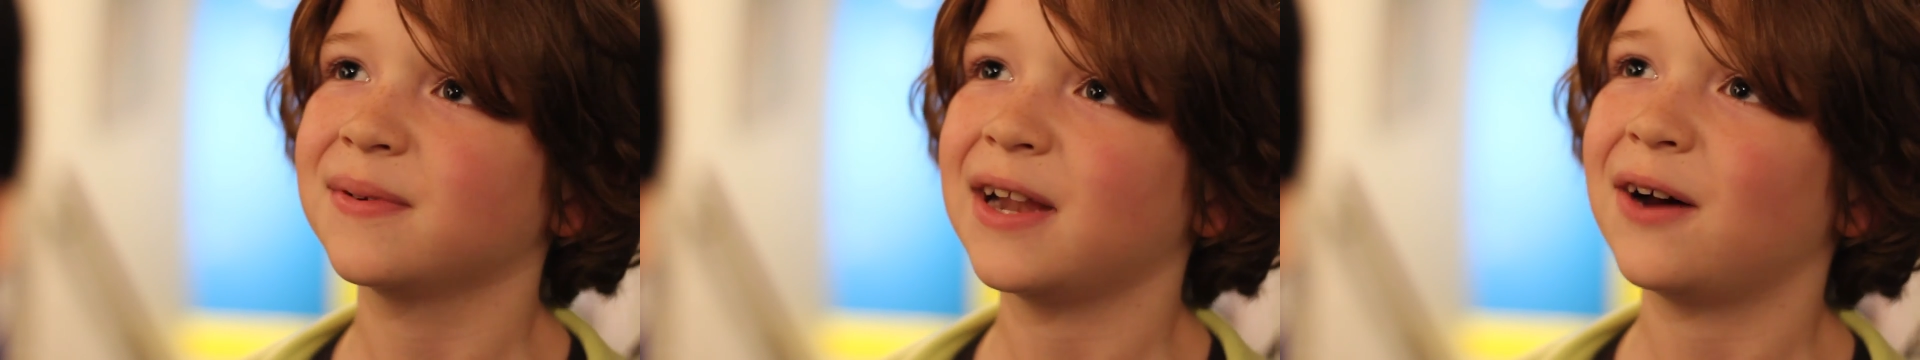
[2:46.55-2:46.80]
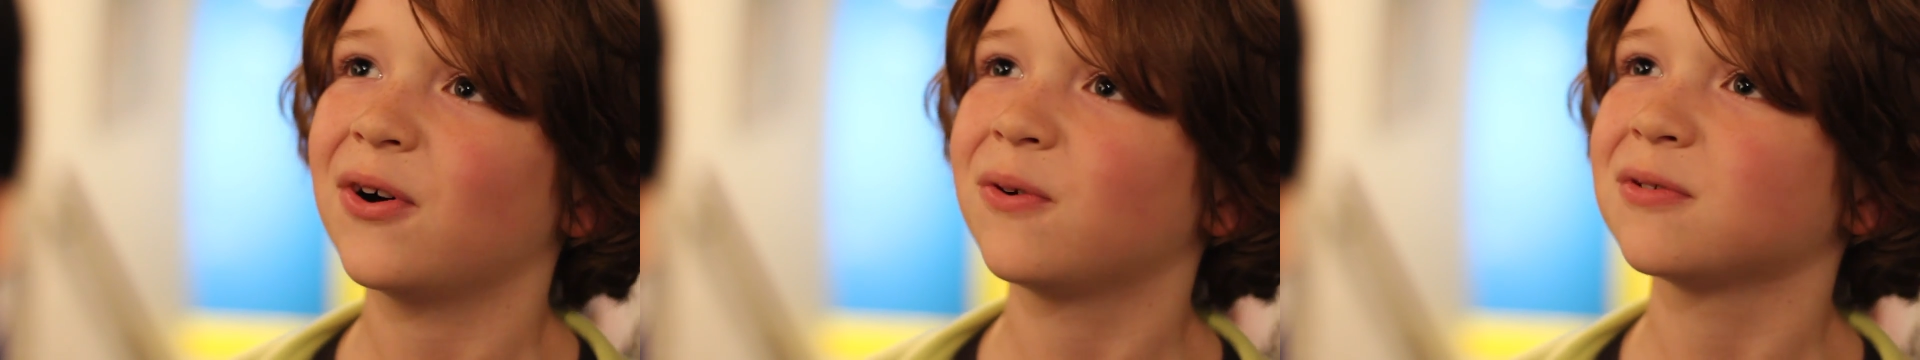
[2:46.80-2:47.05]
but
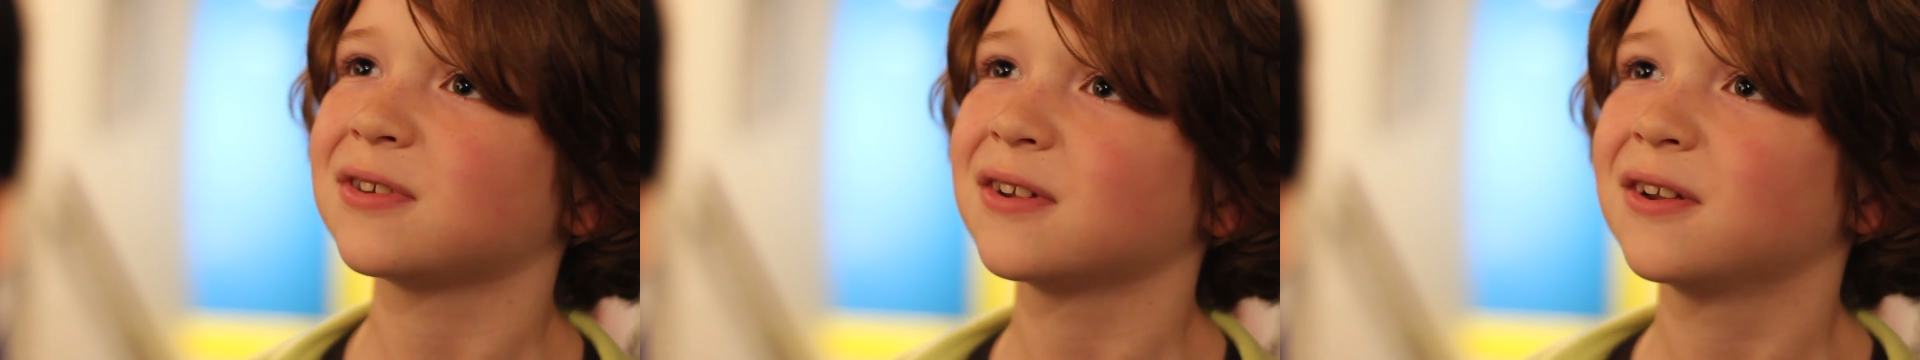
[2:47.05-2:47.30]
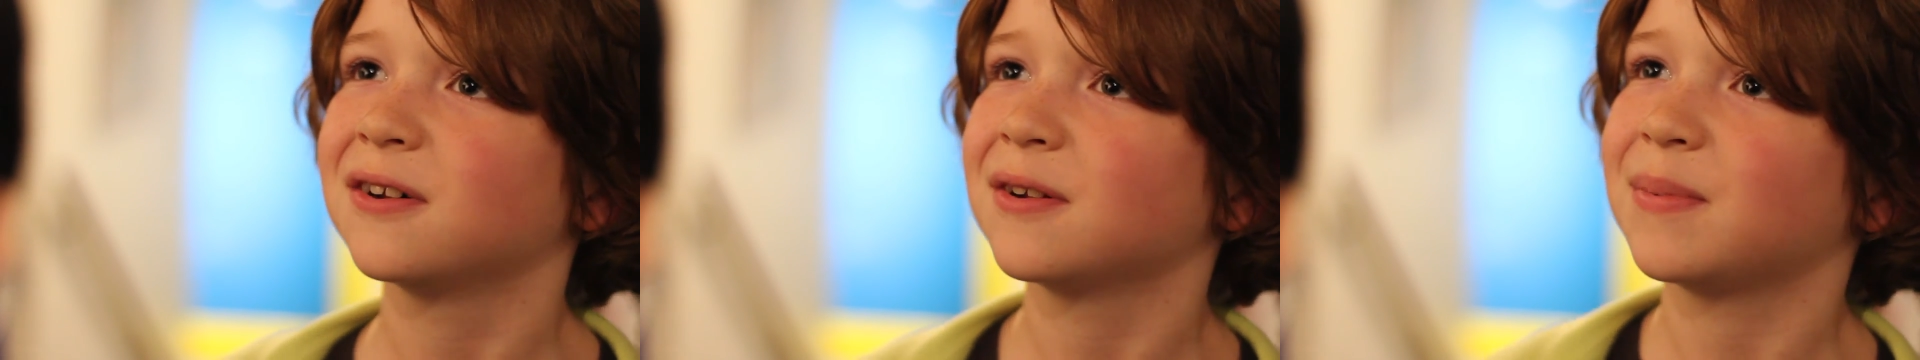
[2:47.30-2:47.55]
now I want to
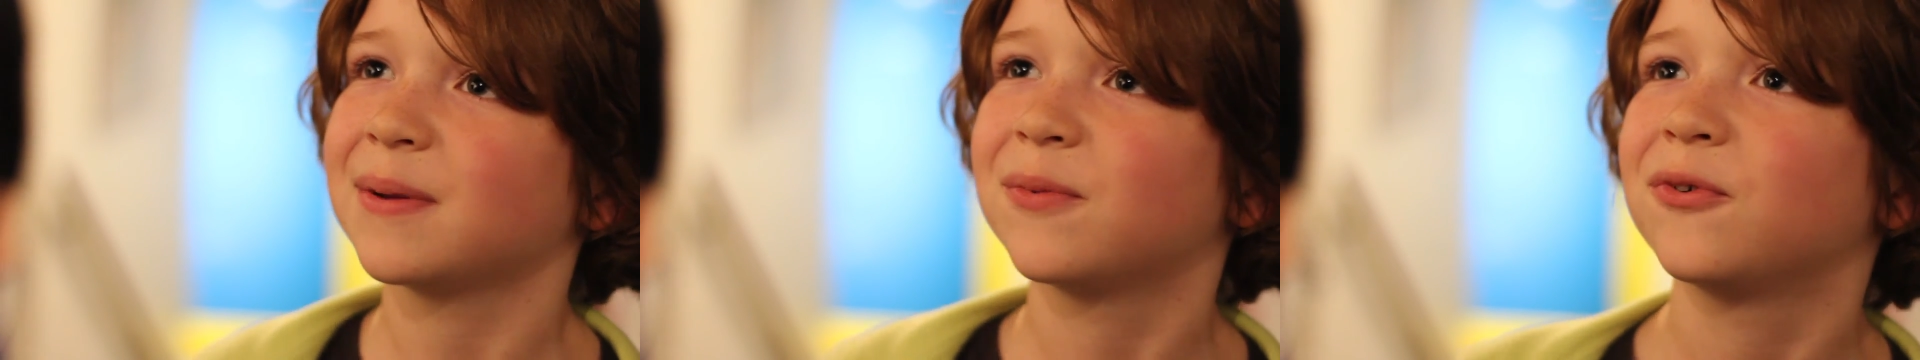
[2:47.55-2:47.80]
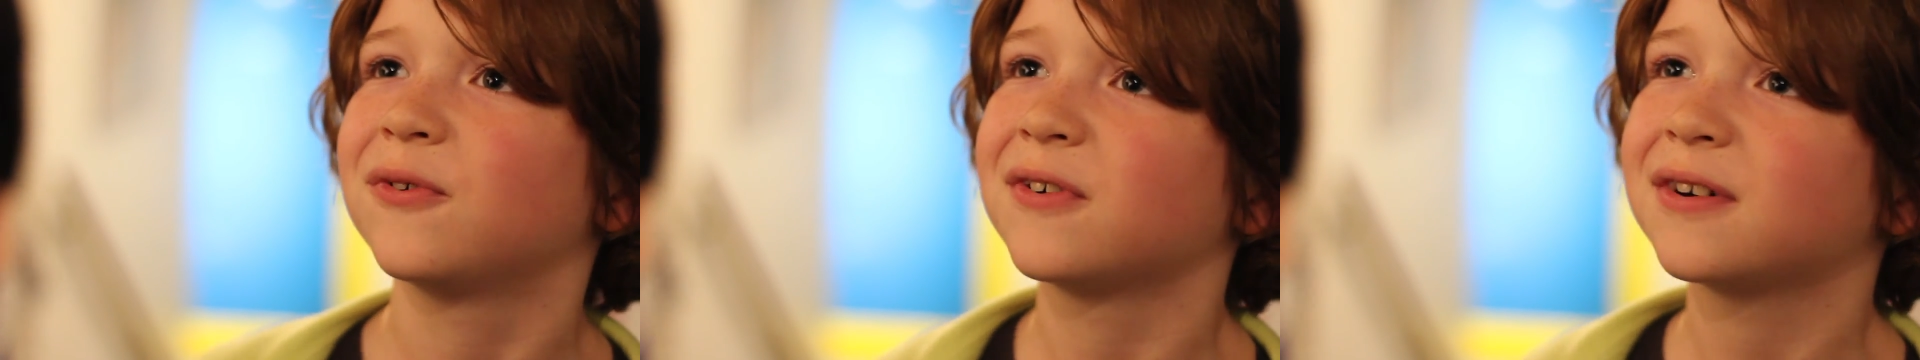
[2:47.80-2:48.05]
learn a bit
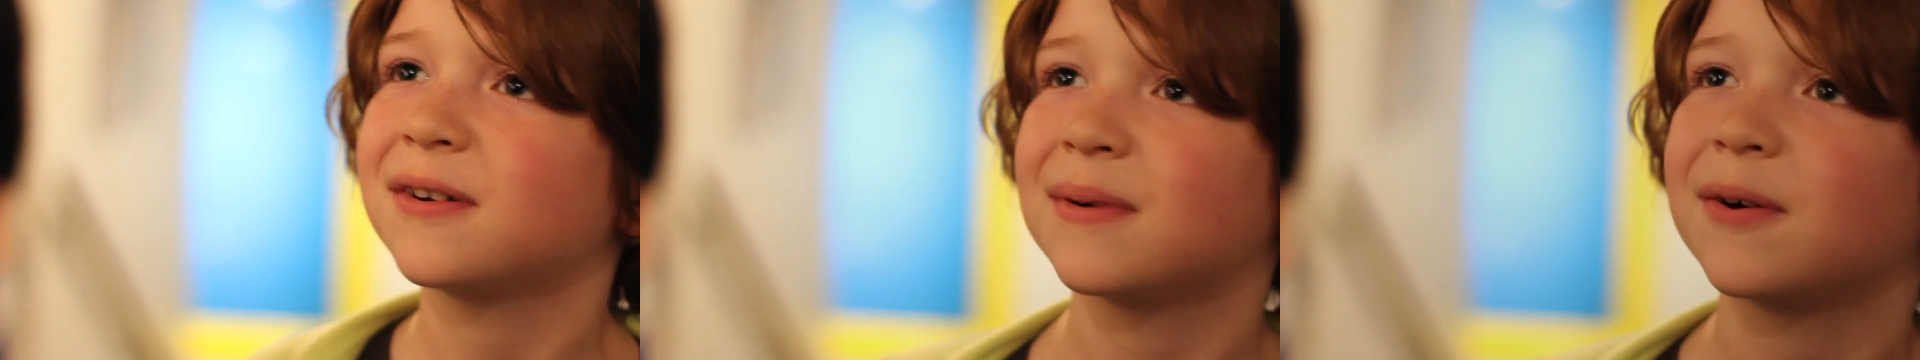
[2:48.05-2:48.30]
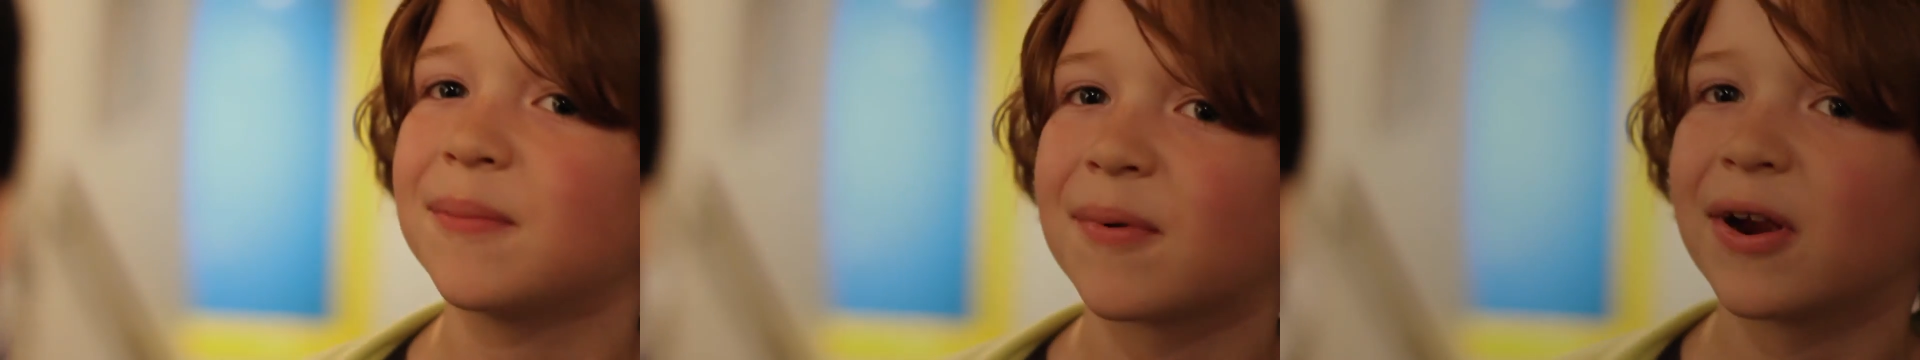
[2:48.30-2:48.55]
more
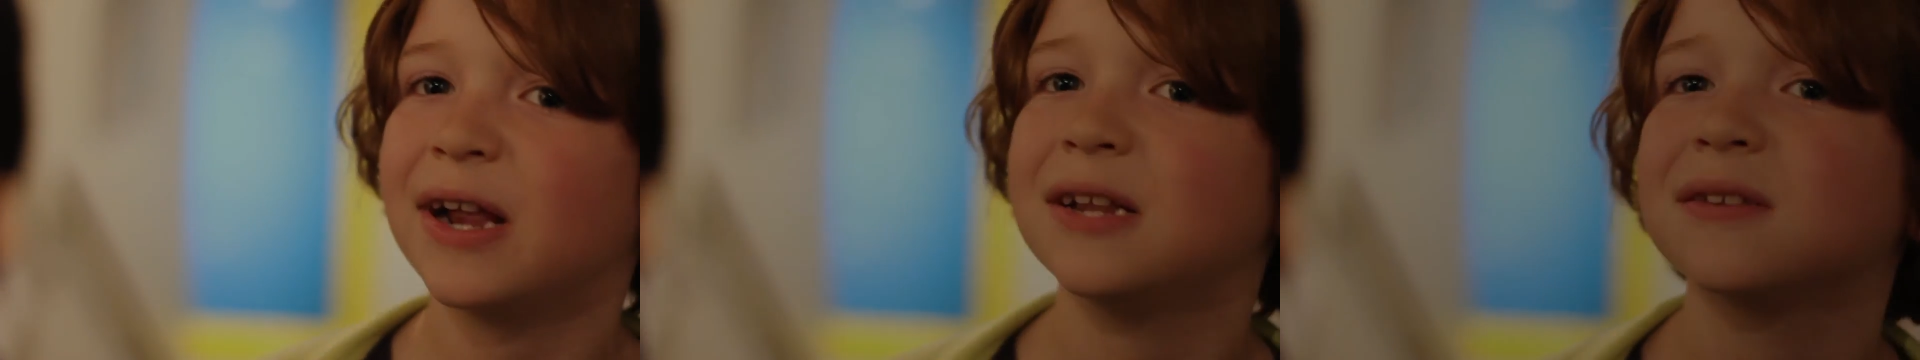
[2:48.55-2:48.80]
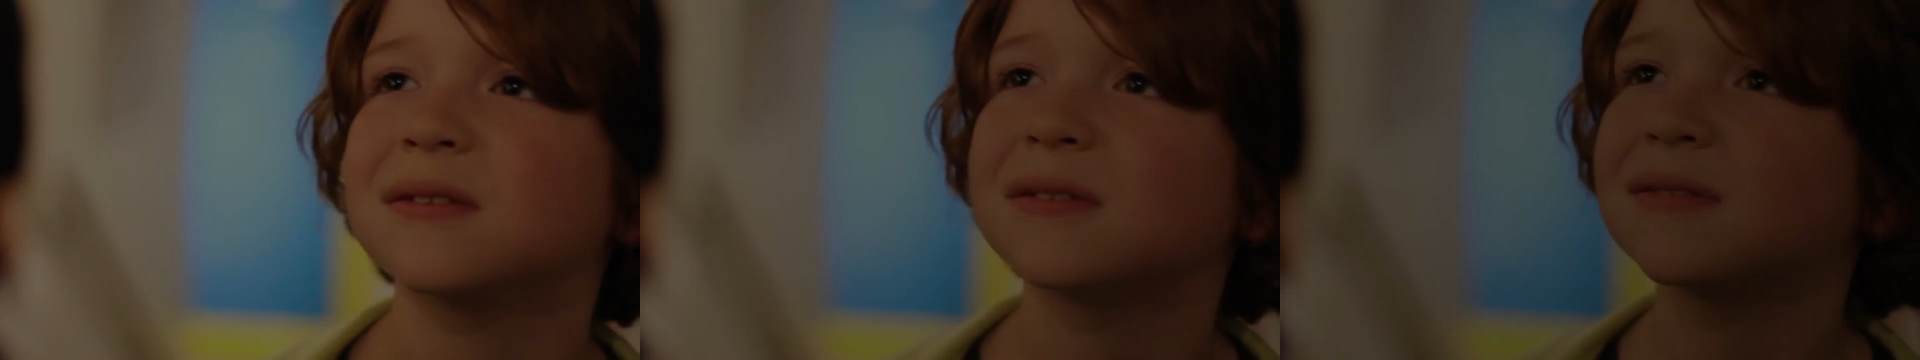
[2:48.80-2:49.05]
about
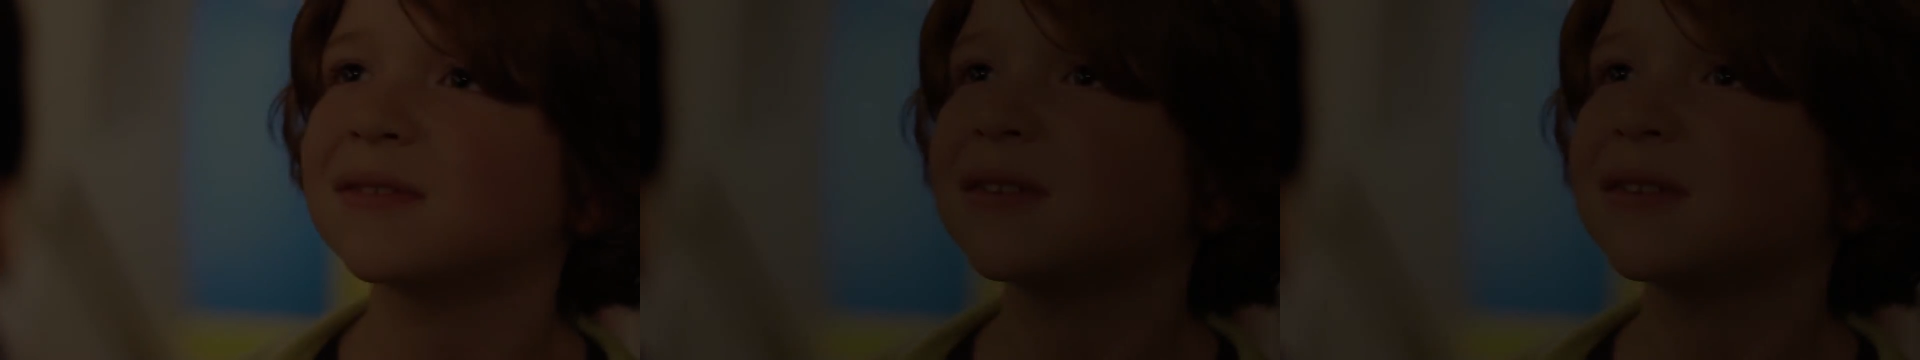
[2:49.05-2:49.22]
brains.